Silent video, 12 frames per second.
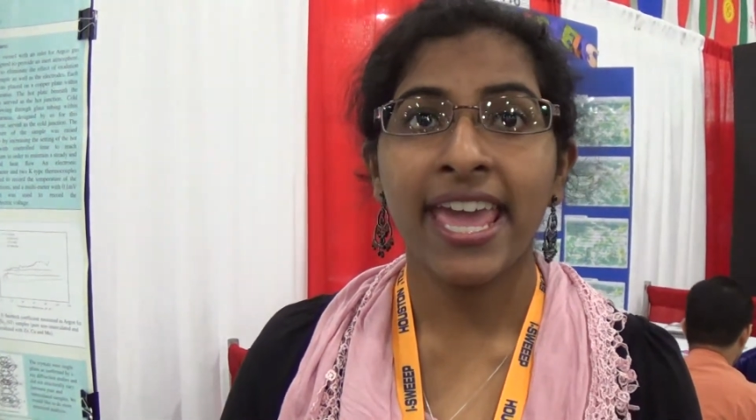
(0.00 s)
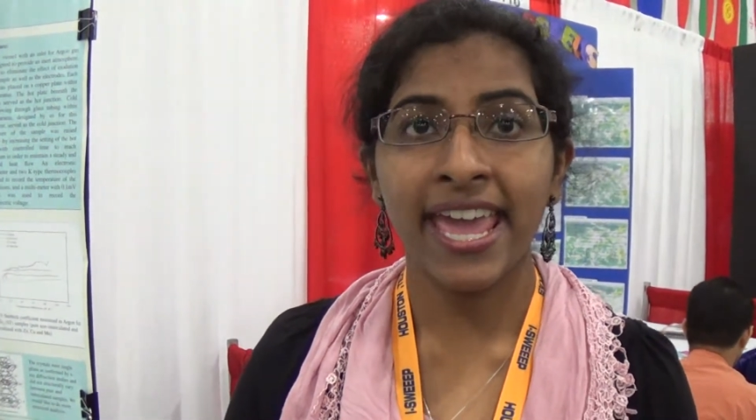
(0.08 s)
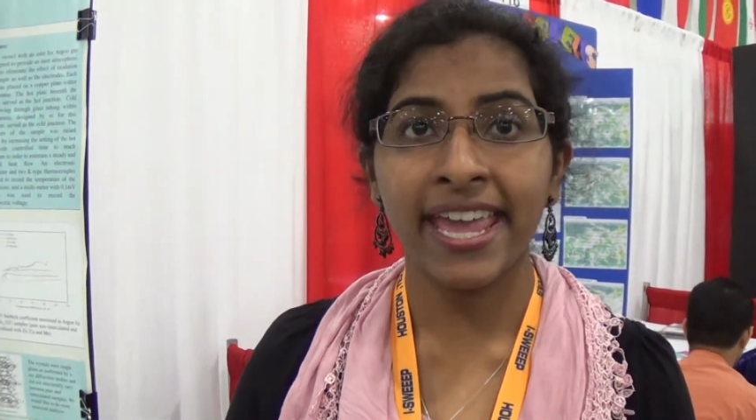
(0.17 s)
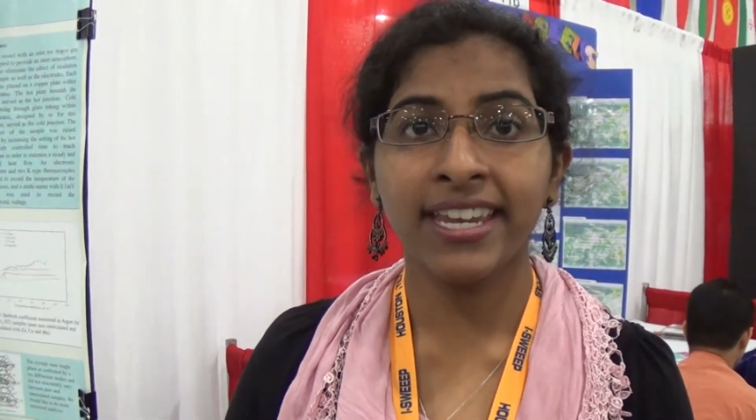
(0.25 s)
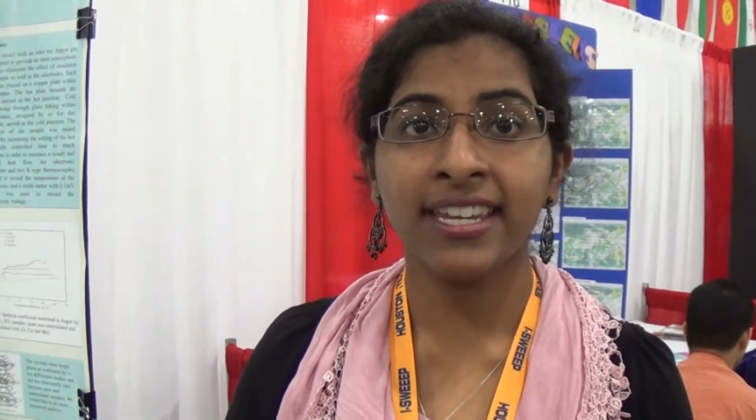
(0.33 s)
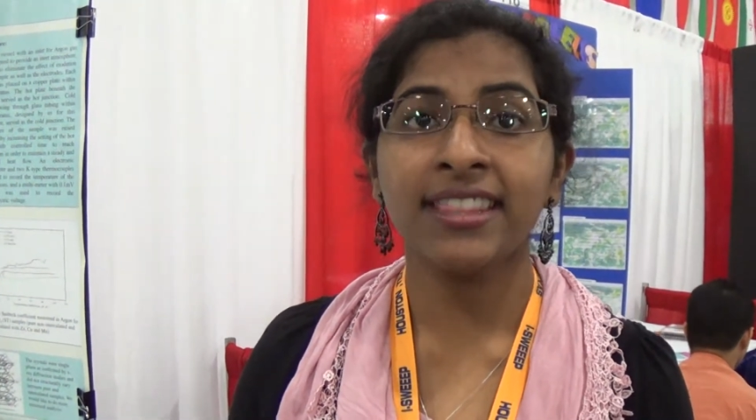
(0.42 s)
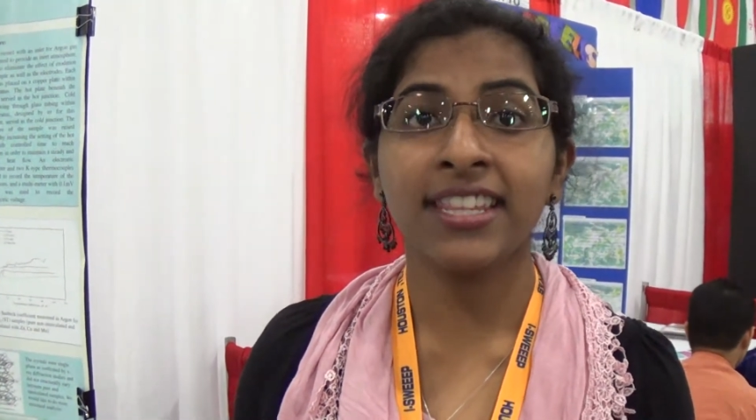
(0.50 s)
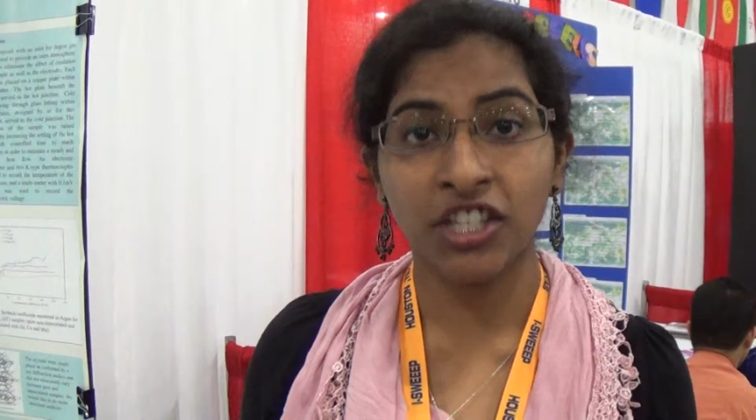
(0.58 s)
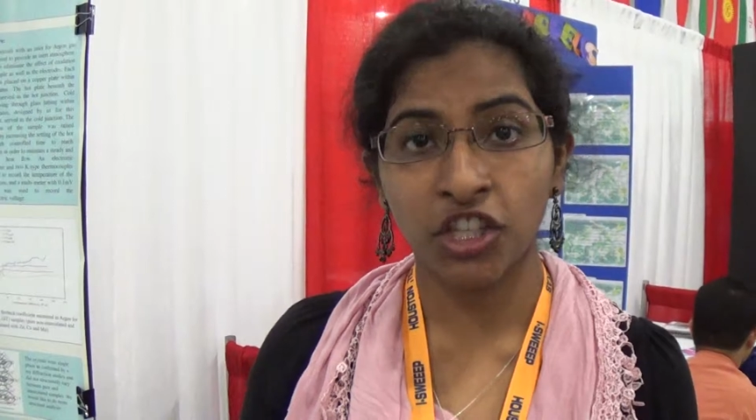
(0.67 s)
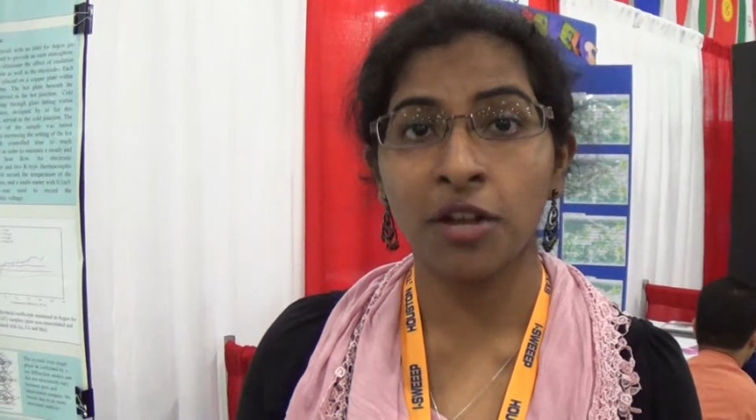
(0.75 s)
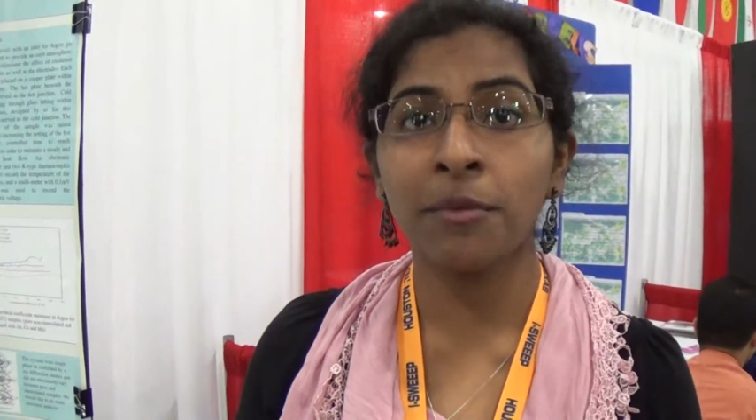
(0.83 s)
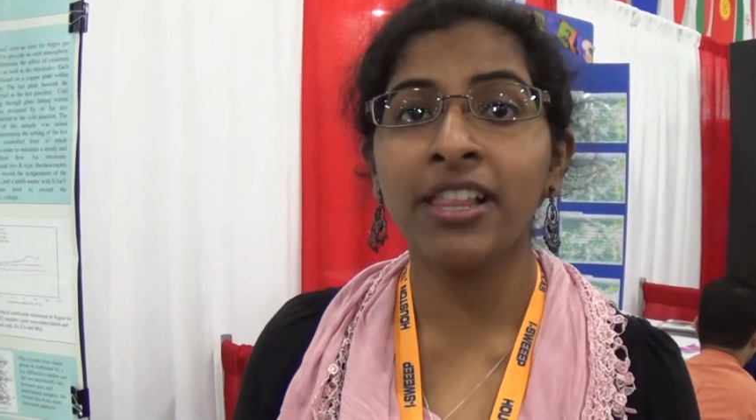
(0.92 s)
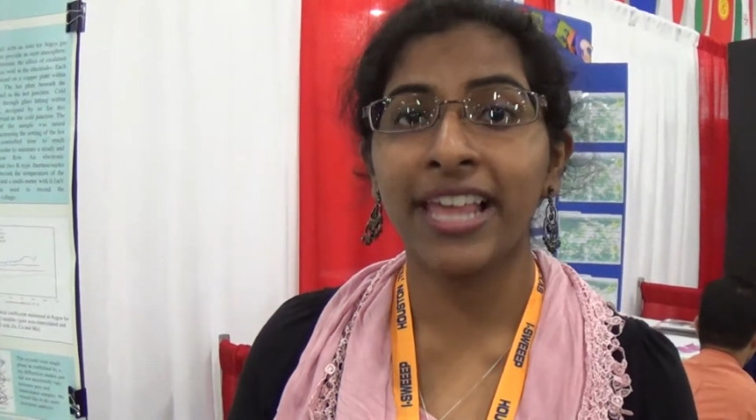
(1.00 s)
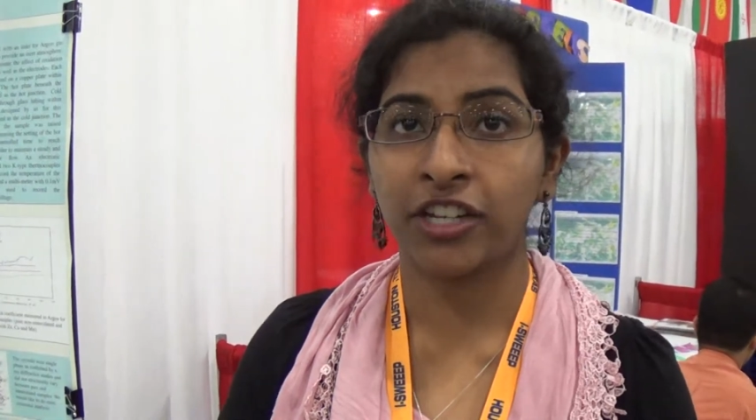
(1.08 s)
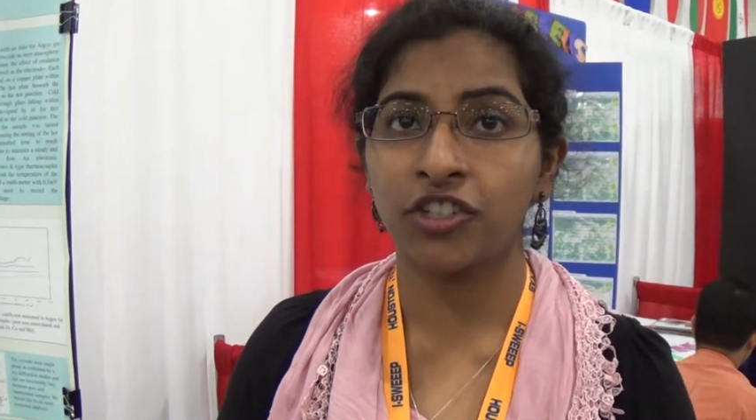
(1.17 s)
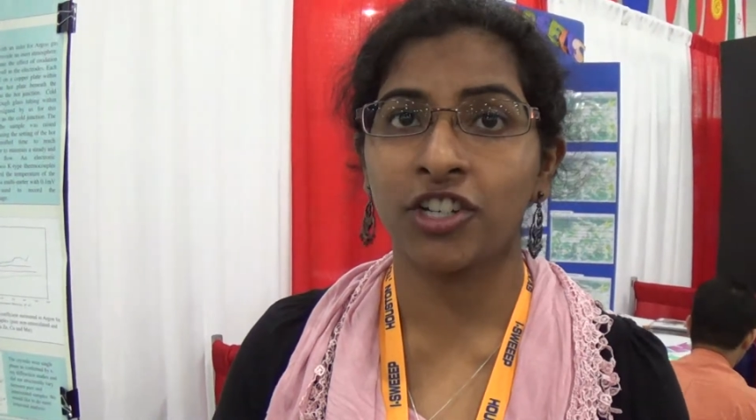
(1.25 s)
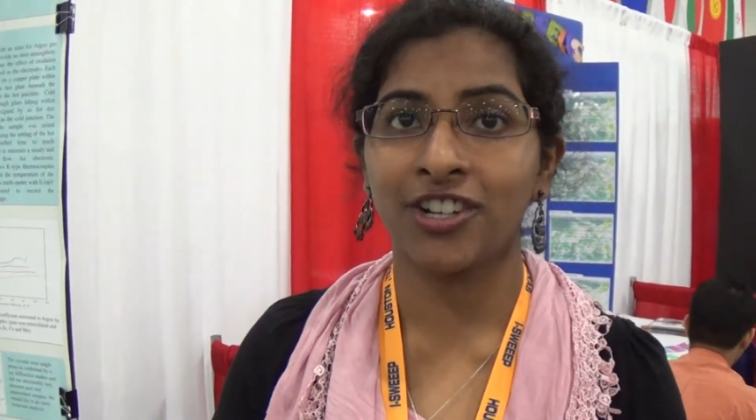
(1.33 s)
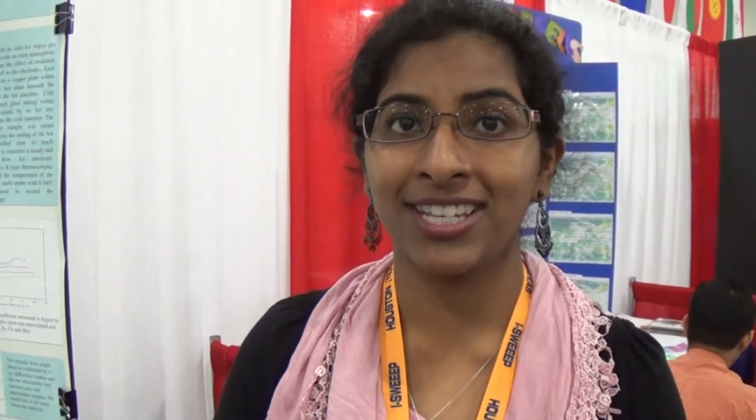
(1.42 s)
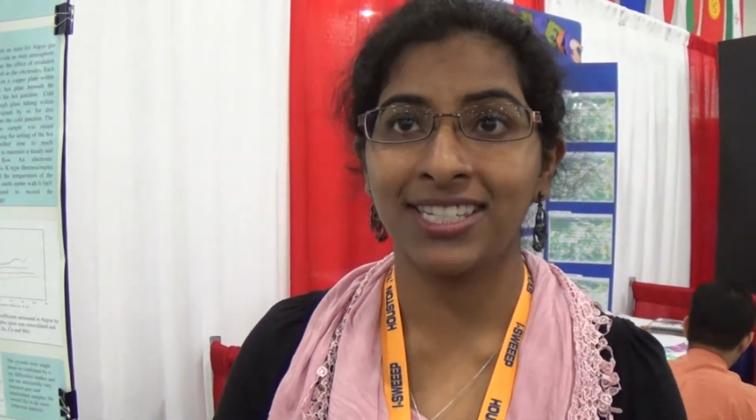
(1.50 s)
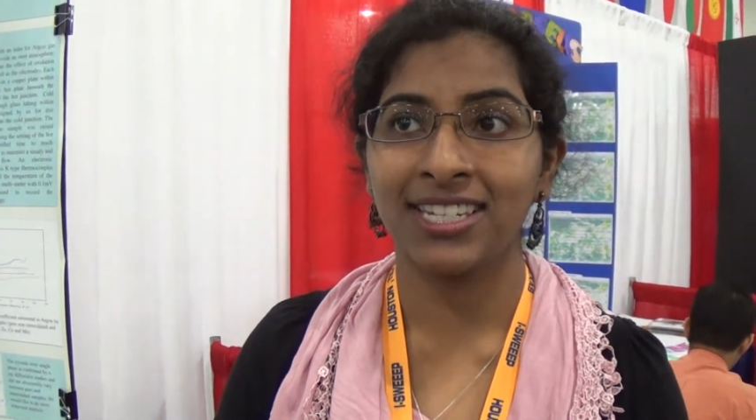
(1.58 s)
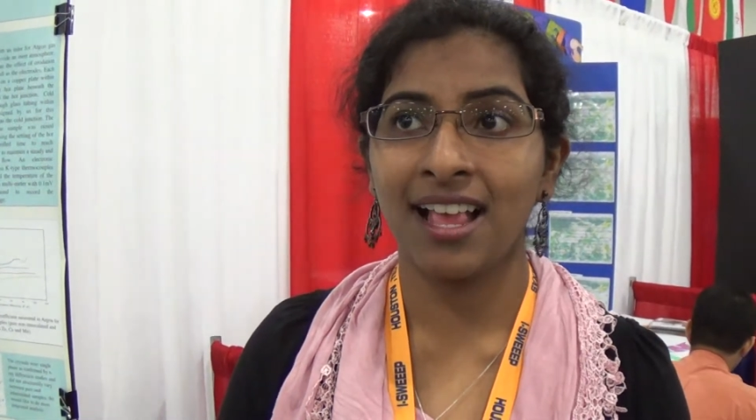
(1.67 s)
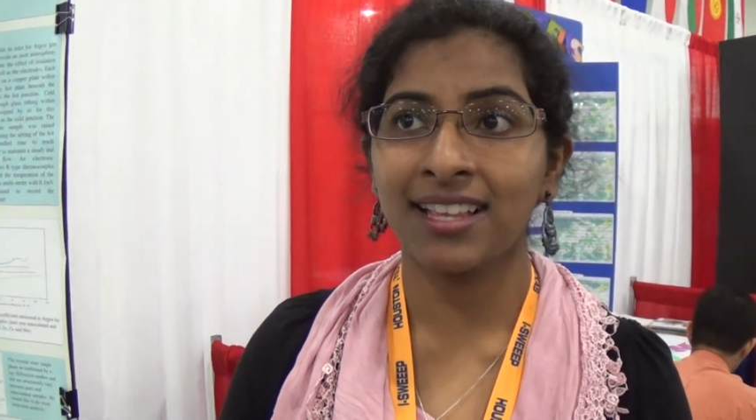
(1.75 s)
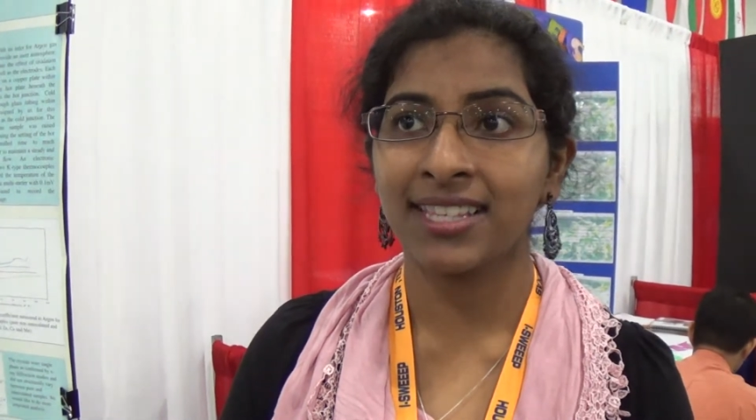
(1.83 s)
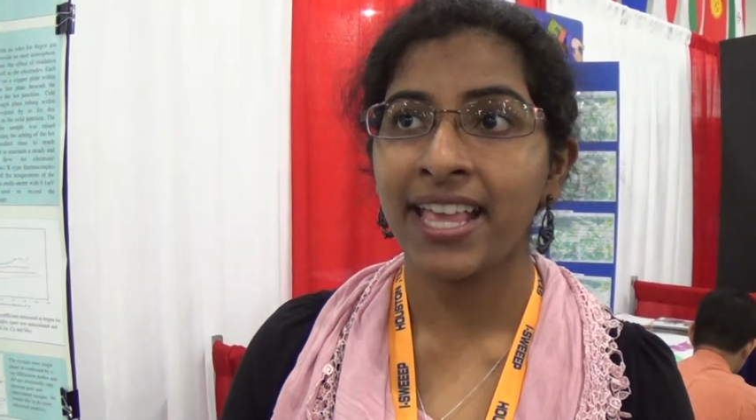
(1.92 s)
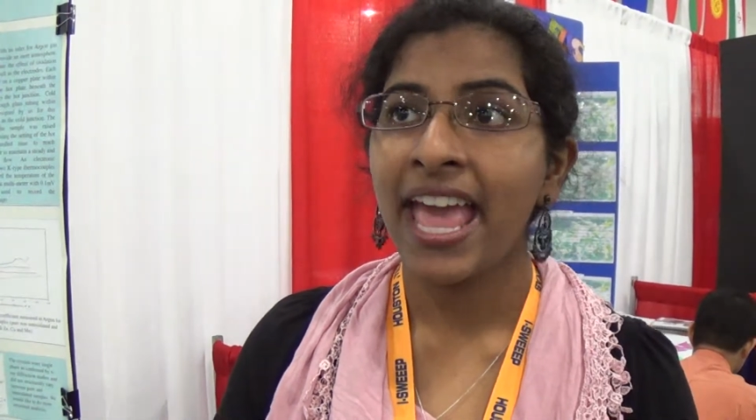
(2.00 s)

in these thermoelectric crystals.